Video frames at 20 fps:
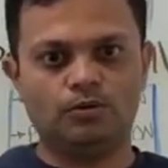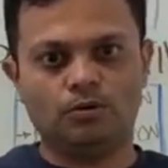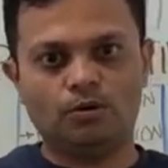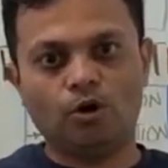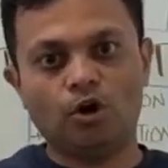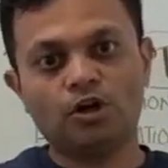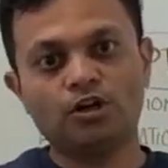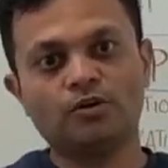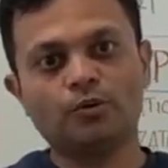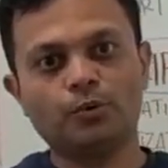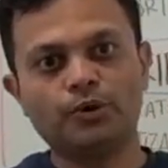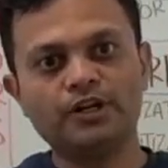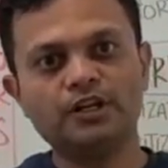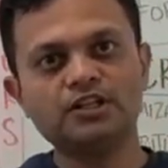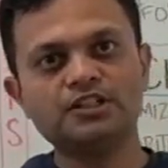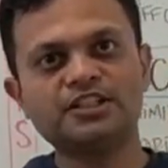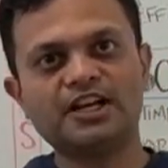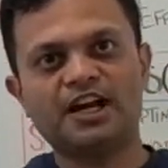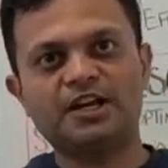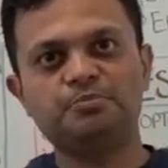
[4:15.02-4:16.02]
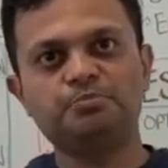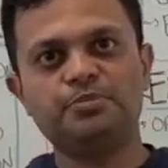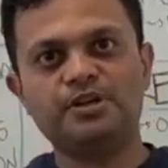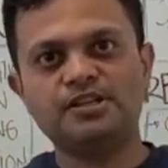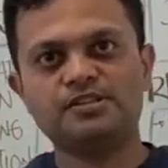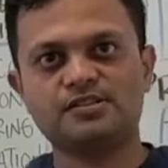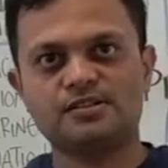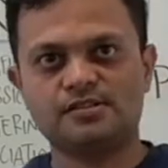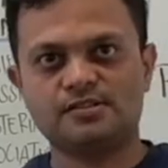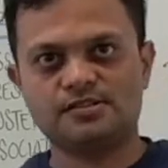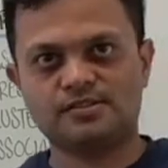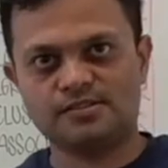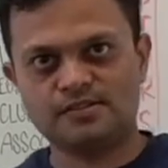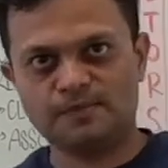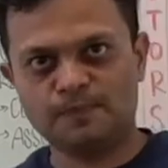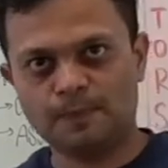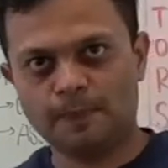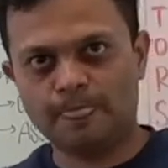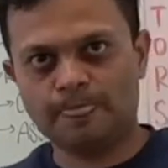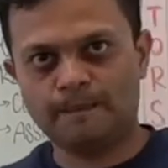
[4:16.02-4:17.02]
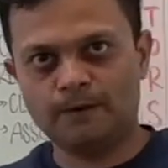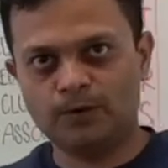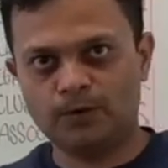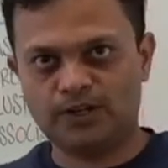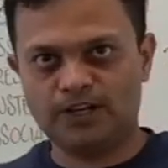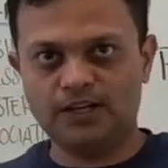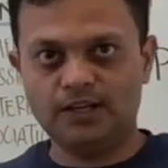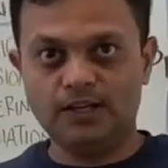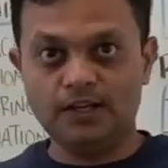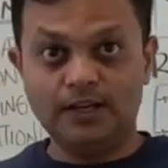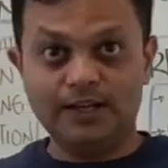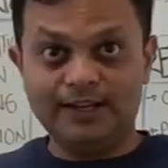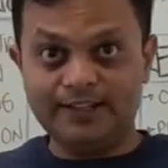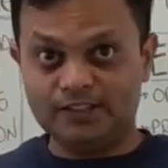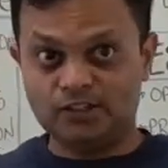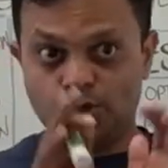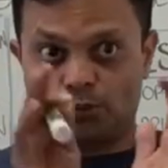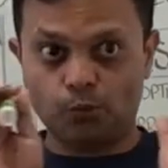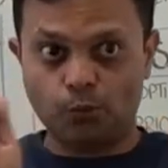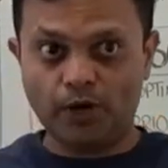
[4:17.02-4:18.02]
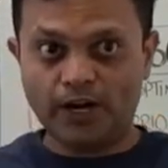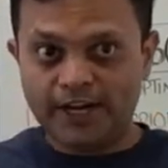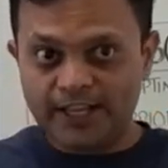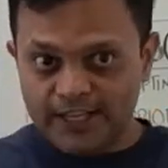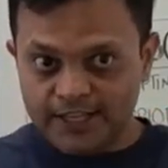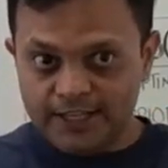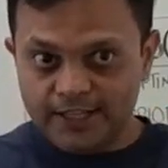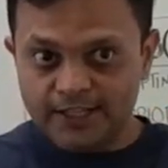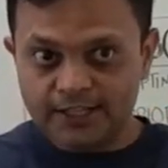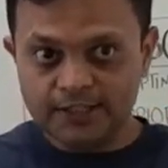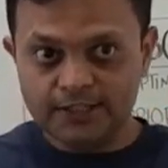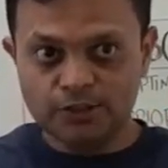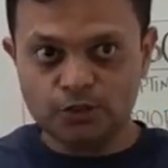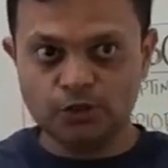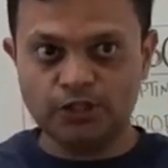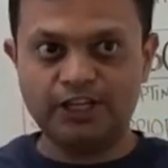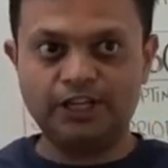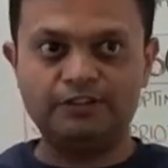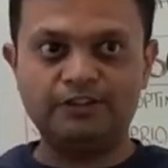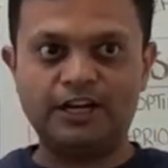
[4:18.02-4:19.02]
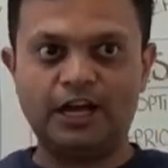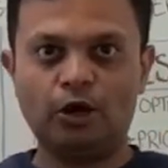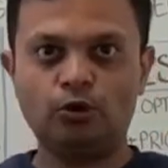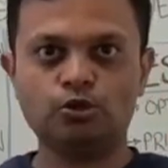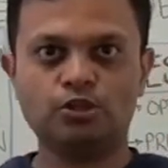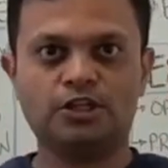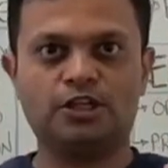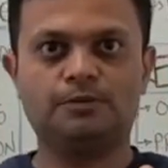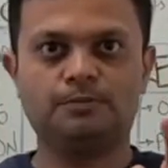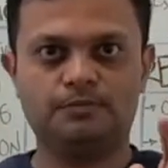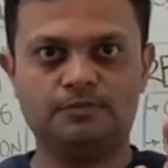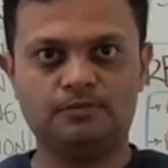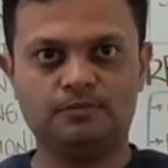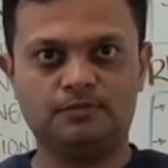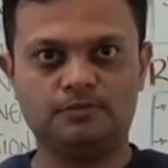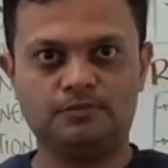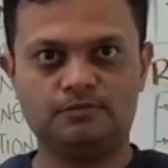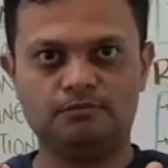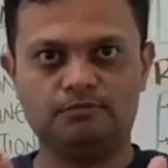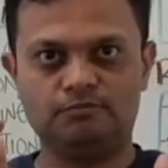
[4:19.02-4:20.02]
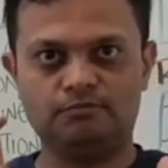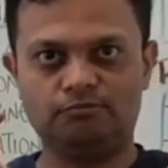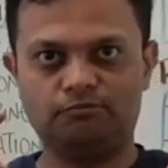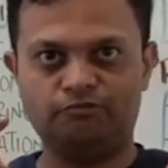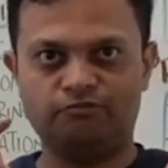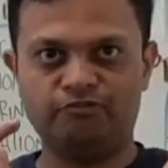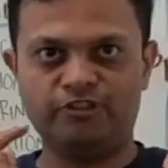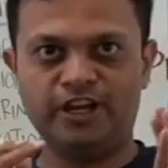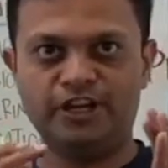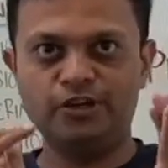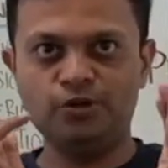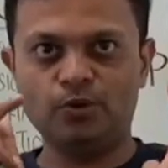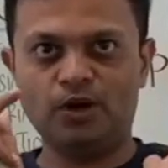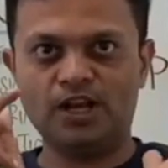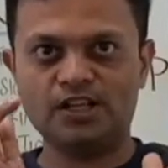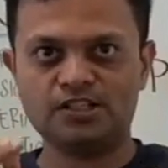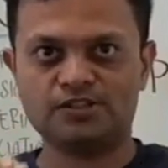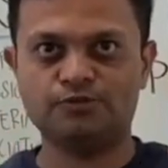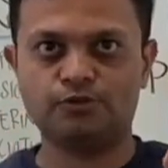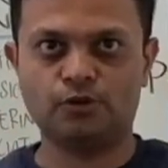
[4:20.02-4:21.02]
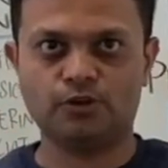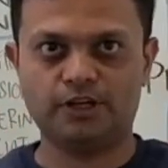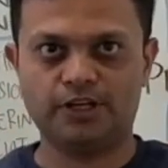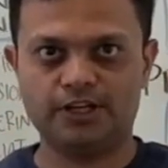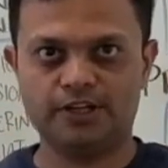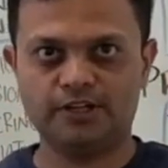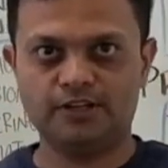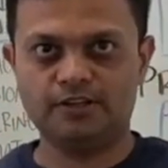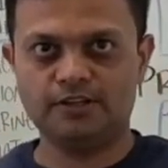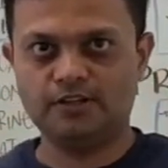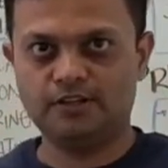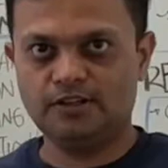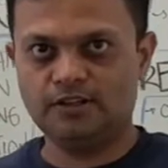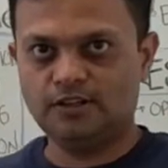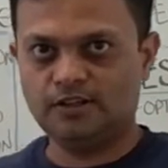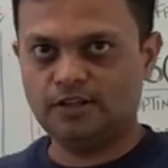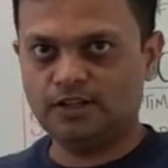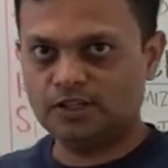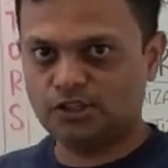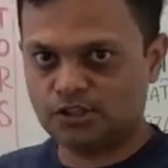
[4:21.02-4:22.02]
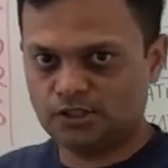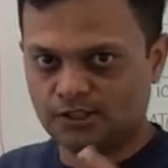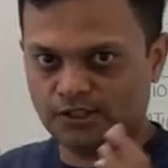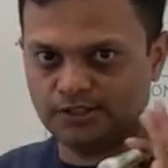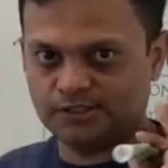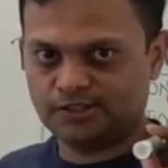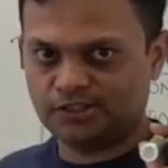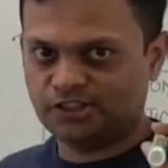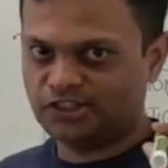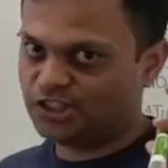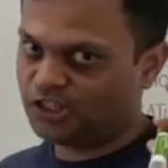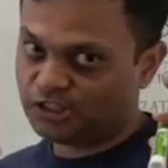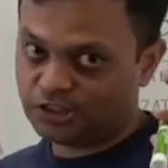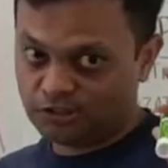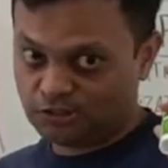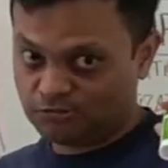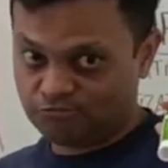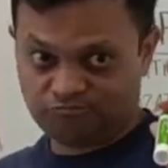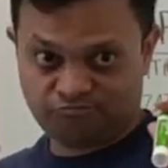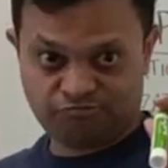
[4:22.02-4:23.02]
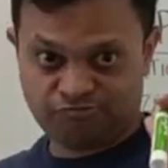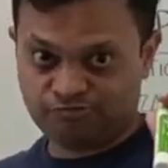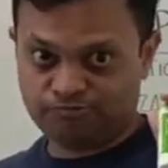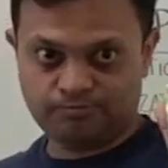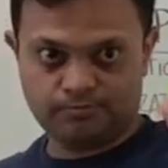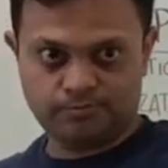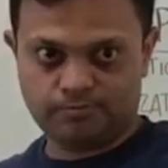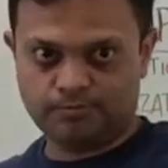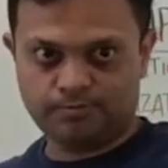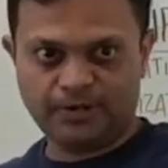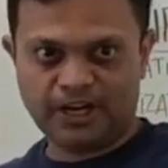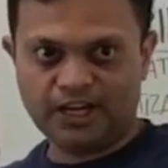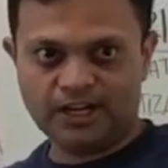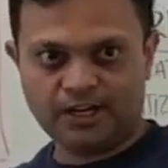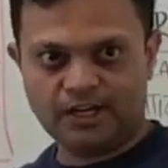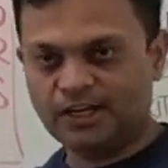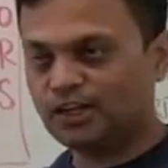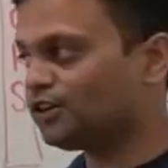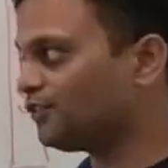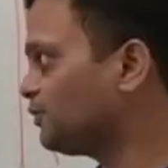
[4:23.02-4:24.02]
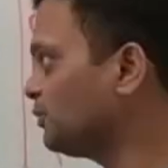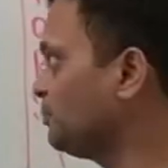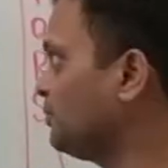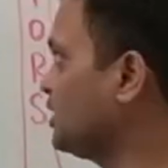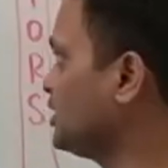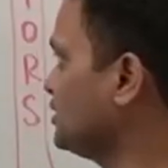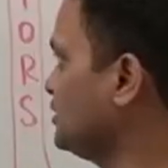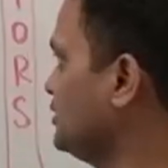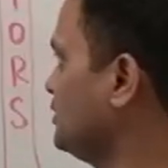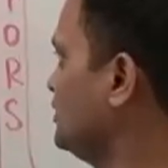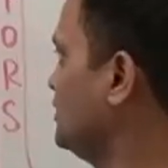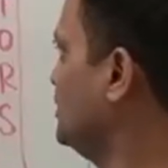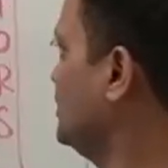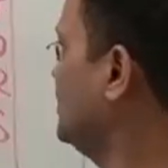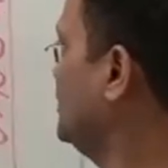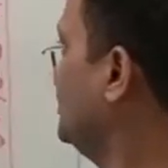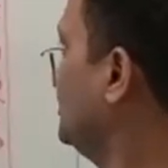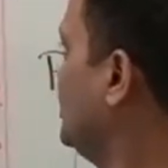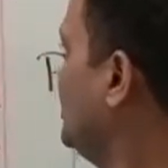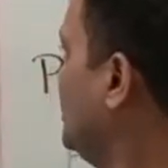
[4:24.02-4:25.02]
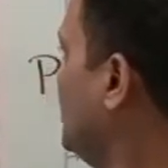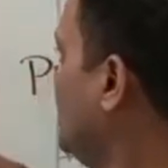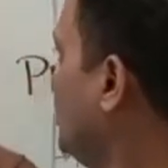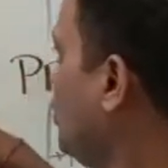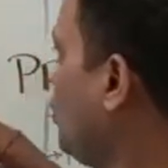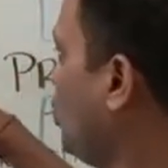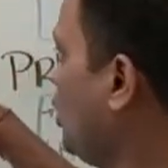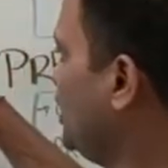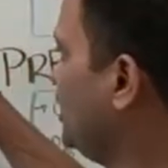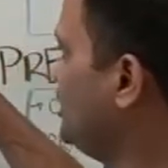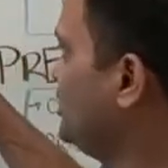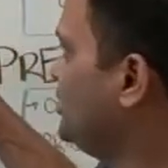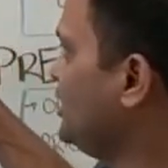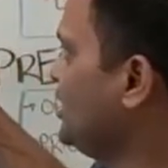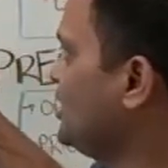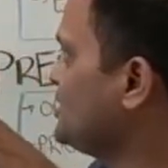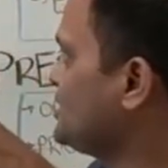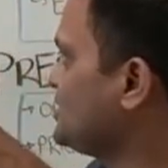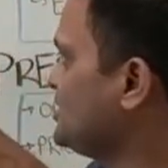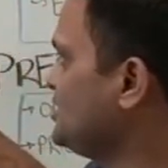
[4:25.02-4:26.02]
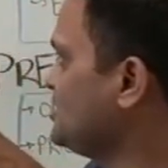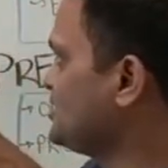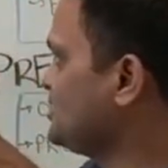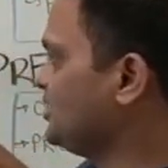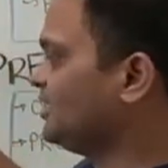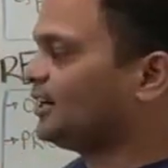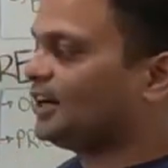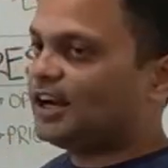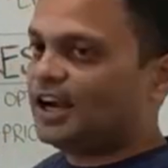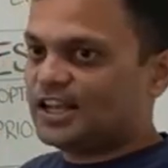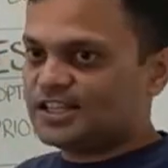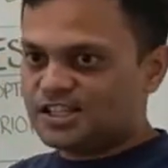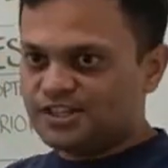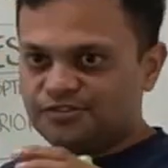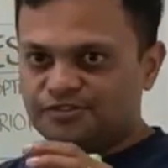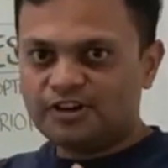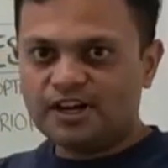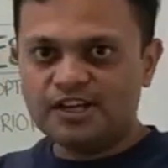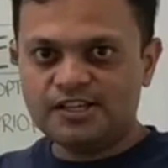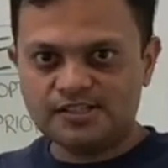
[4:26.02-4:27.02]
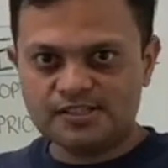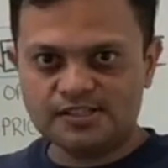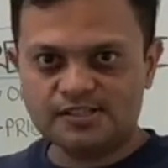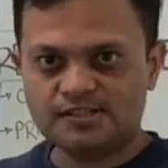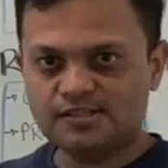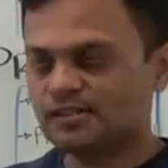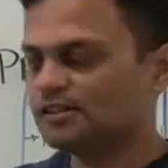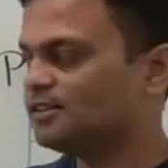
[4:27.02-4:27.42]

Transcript: on a real-time basis. Okay, it's ready to give an outcome when you ask for it. It's just by a click of a button. What it does is it classifies,